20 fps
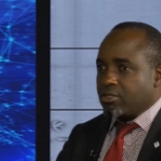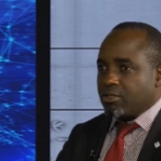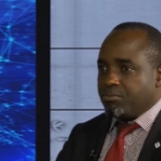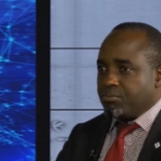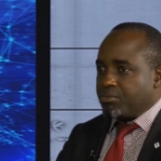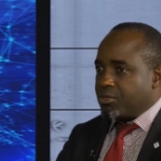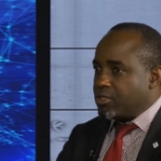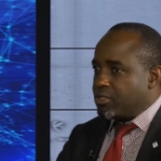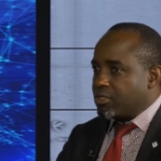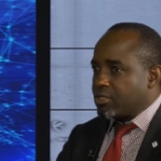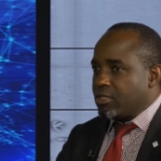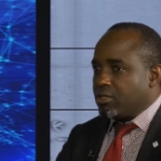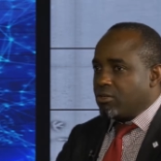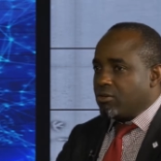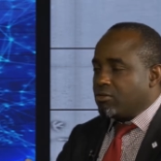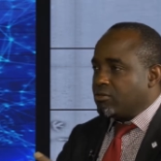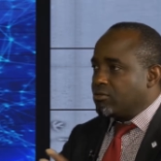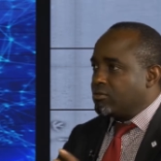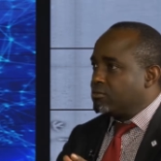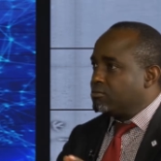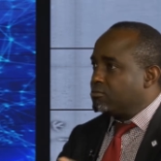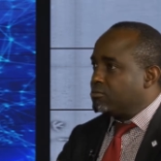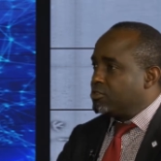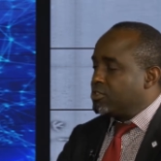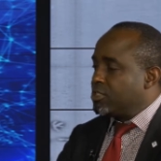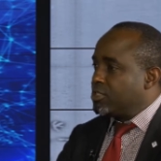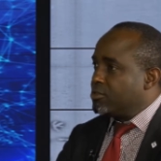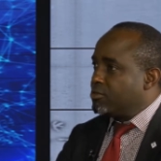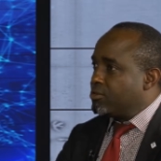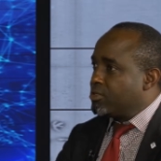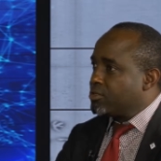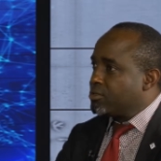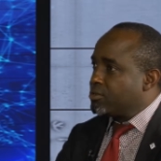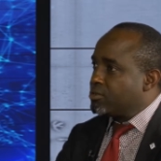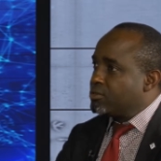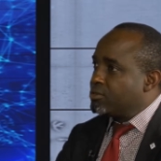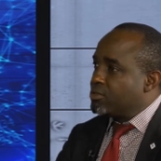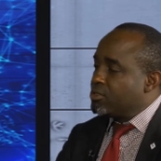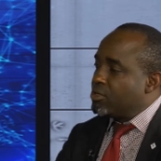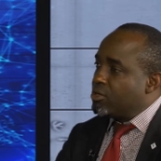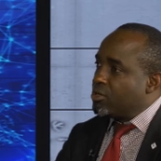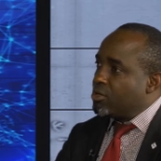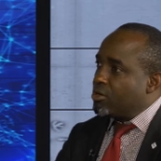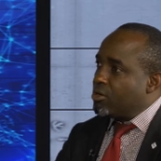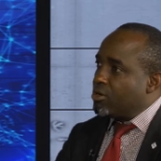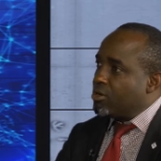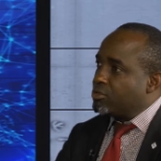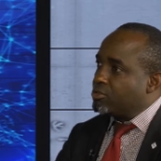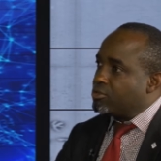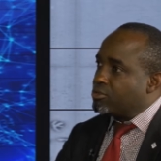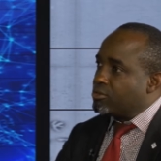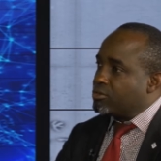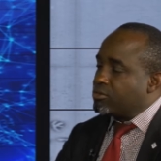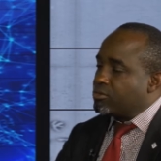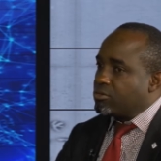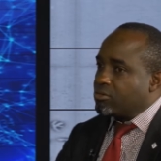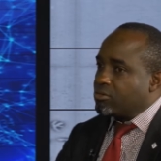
practically on generator or through